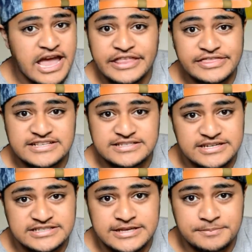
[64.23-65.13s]
and doesn't
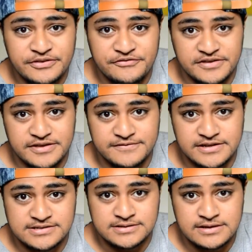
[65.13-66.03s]
accept his
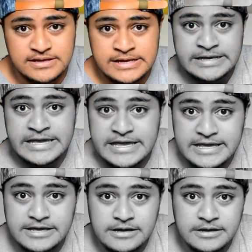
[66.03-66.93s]
forgiveness.
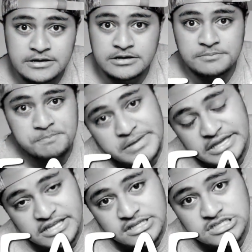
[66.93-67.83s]
He
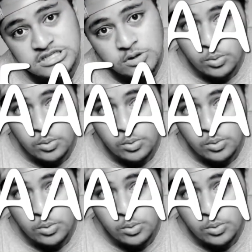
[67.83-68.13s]
means